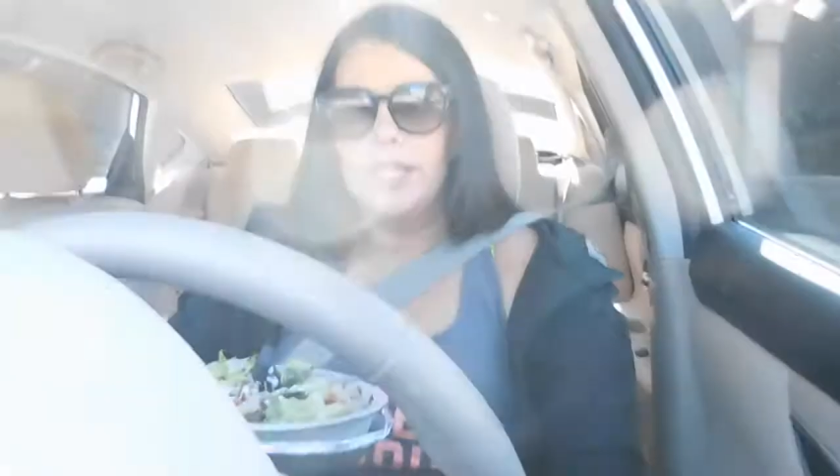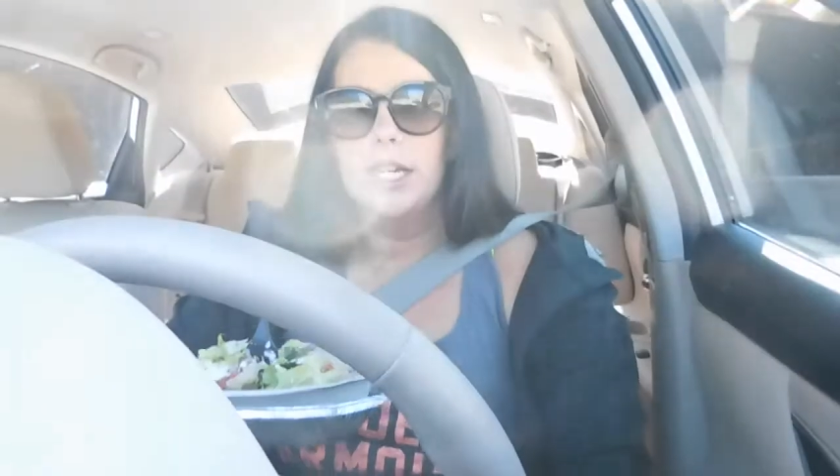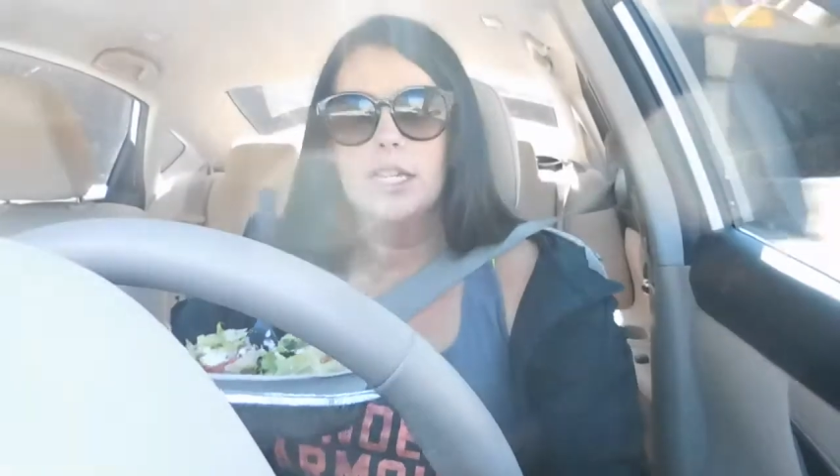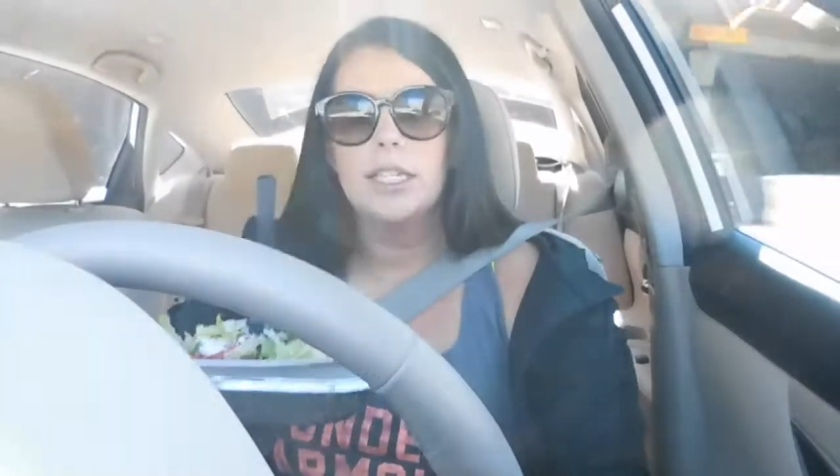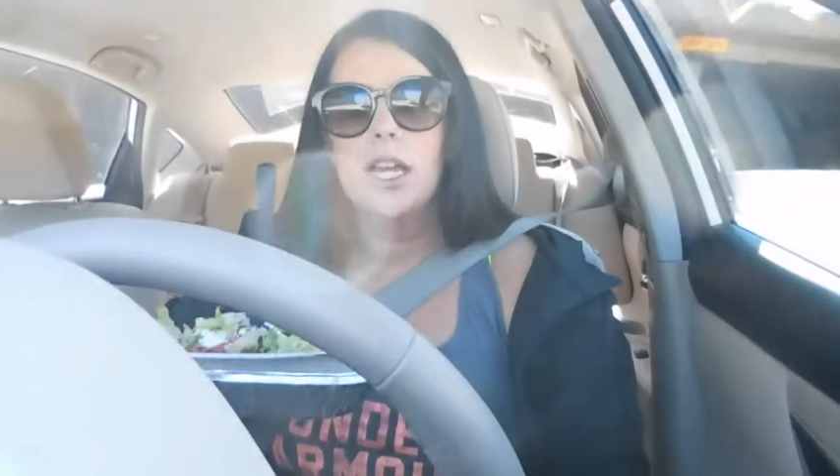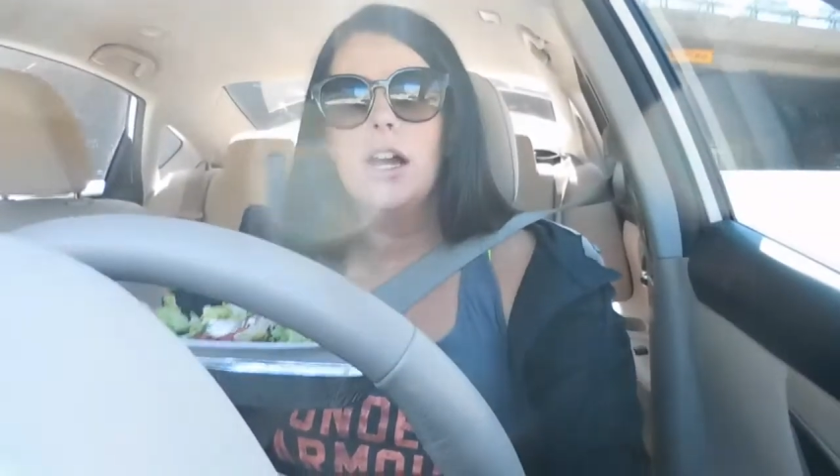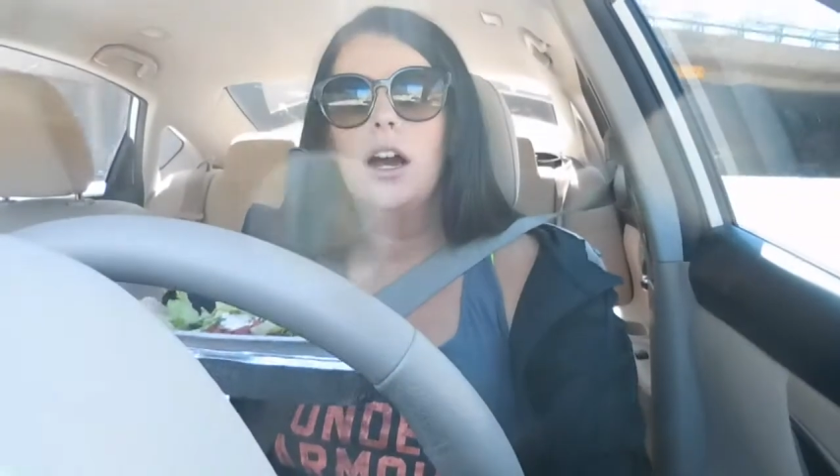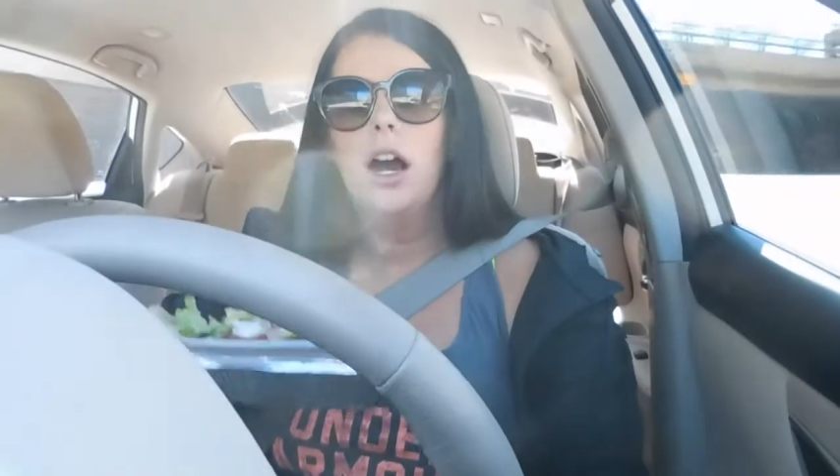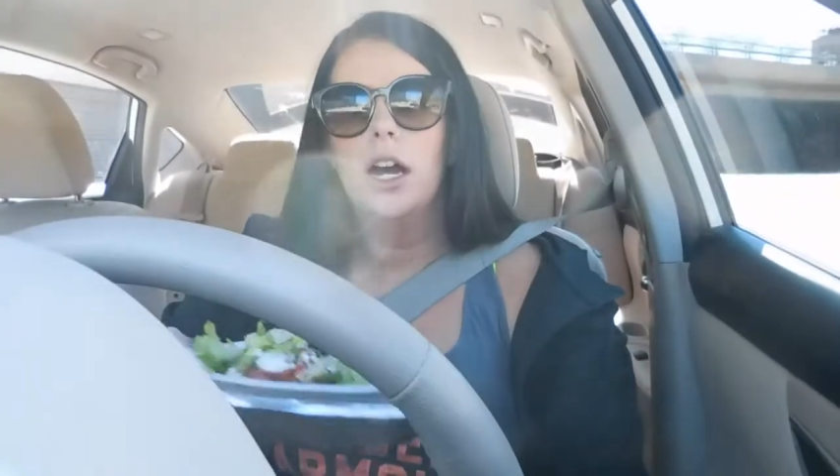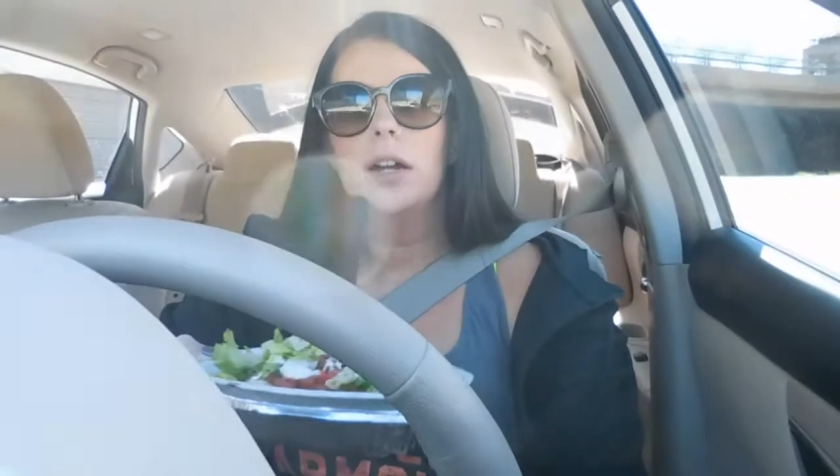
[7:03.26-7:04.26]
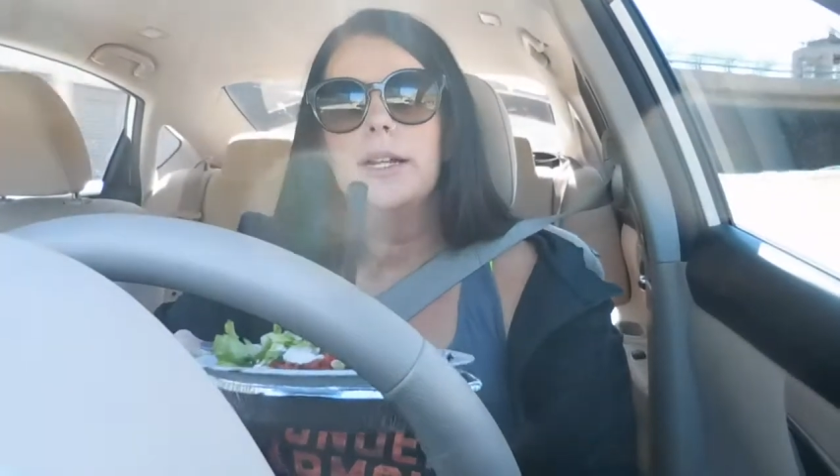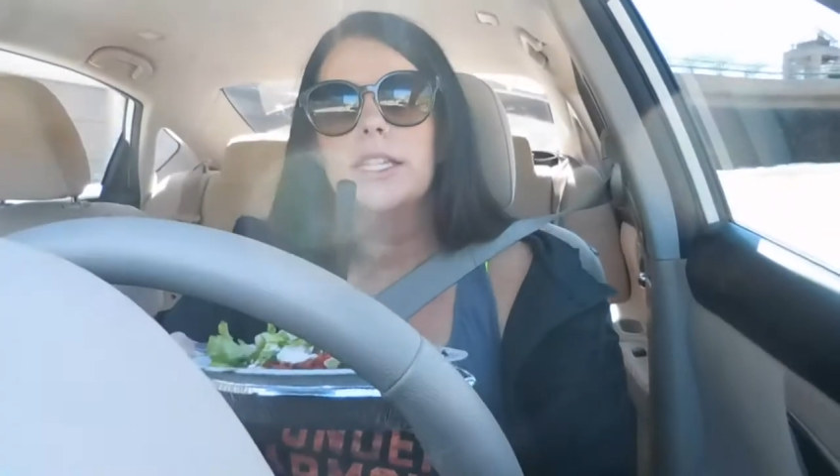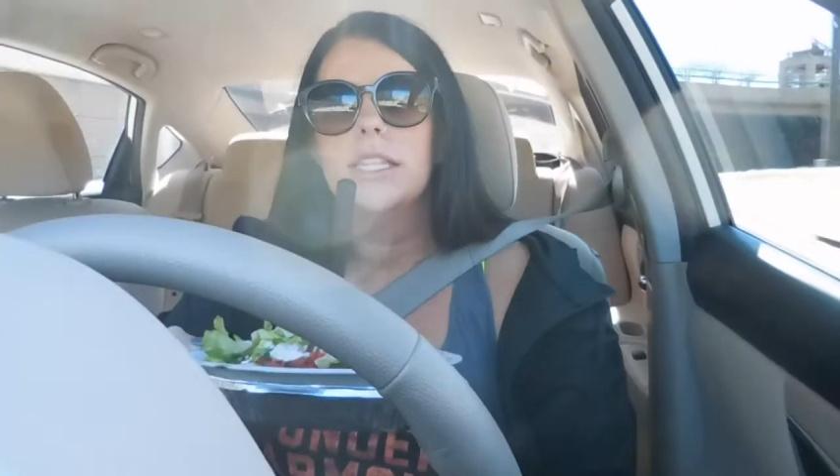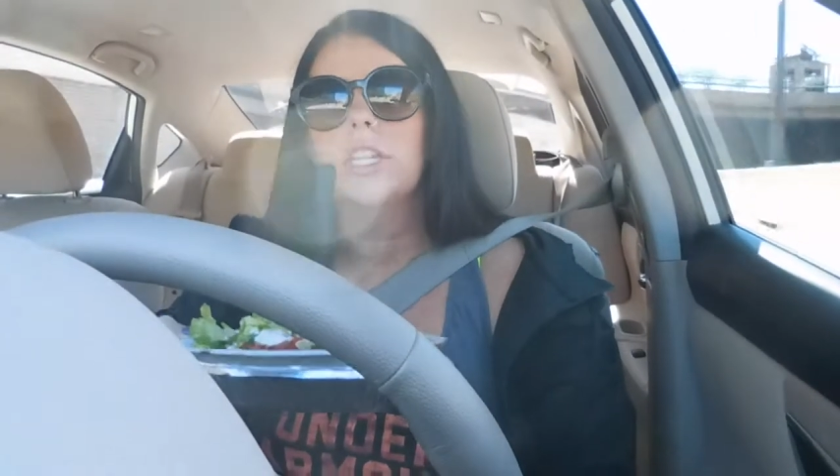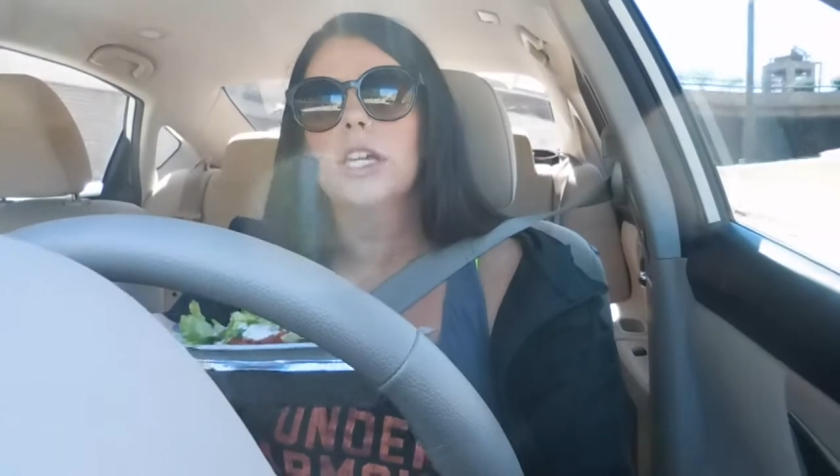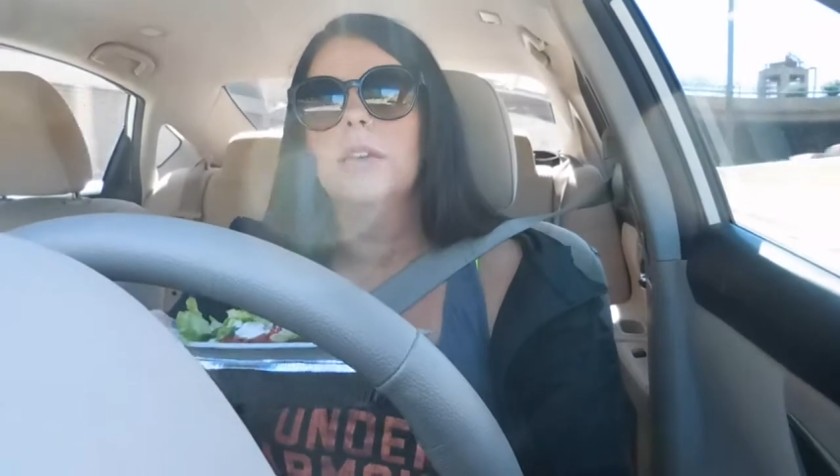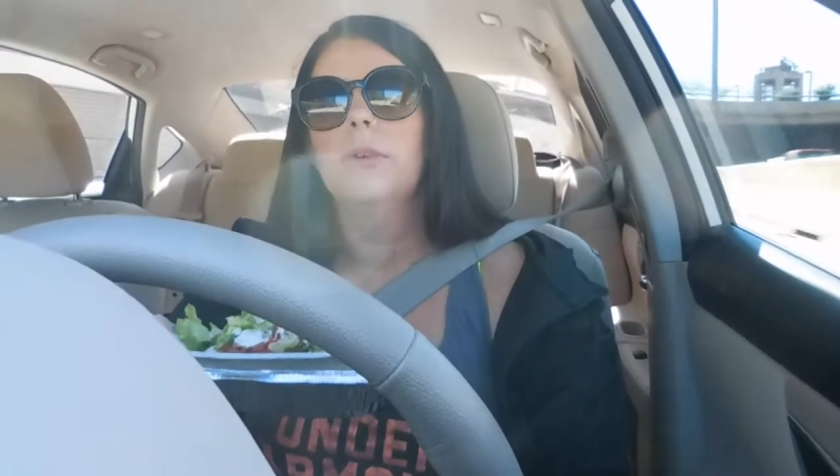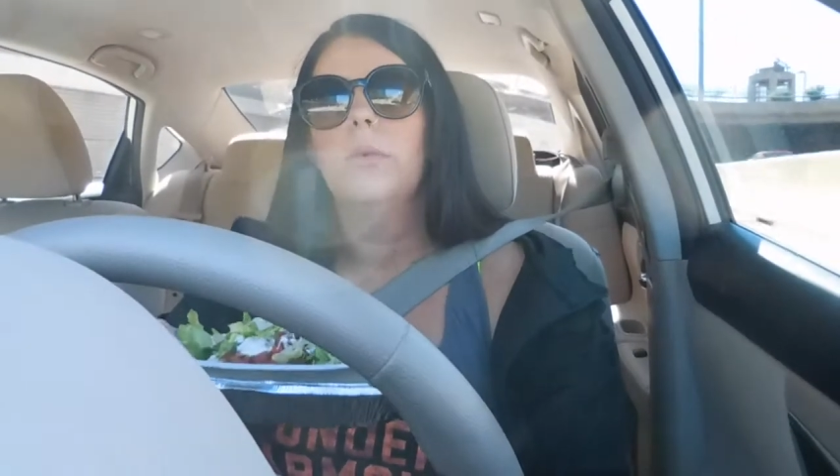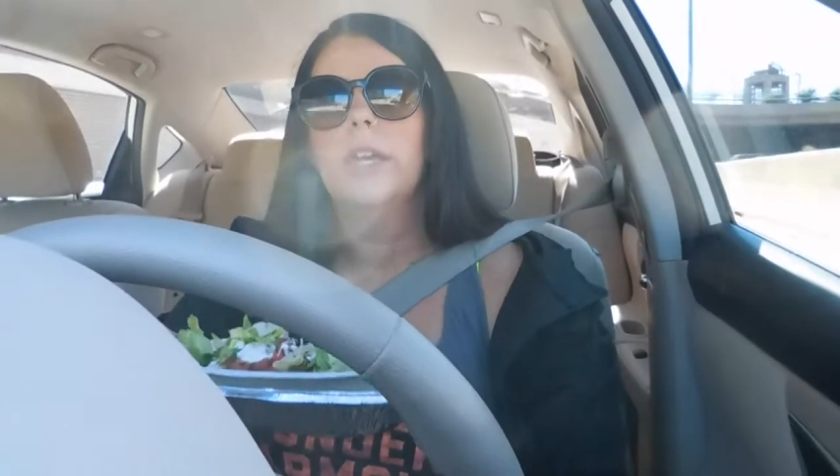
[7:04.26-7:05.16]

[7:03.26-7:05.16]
this on our way to the gym.